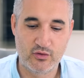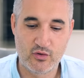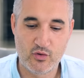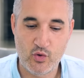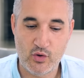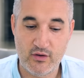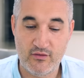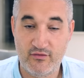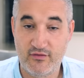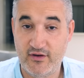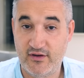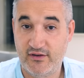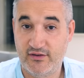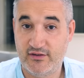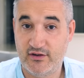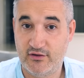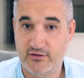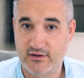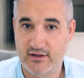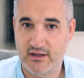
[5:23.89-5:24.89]
cook it
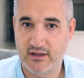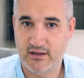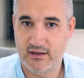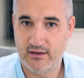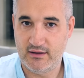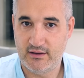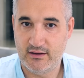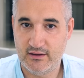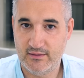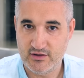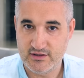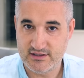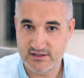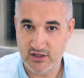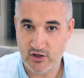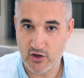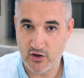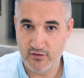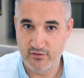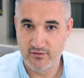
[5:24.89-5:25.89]
first on the
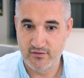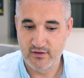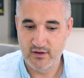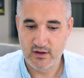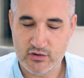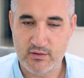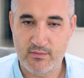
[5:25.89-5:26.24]
stove,